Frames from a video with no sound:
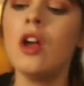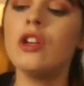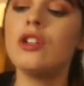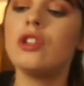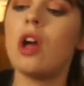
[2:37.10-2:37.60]

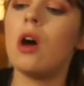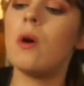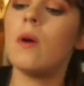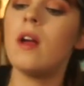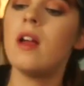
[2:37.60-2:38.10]

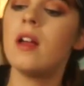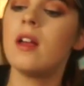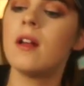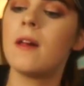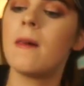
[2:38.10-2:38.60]
So,
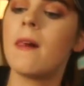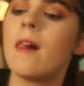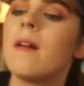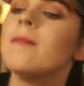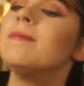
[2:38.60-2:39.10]

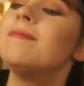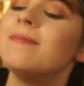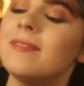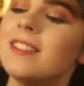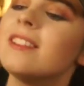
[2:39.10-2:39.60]

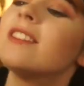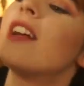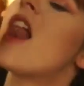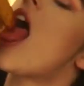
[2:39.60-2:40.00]
this looks good.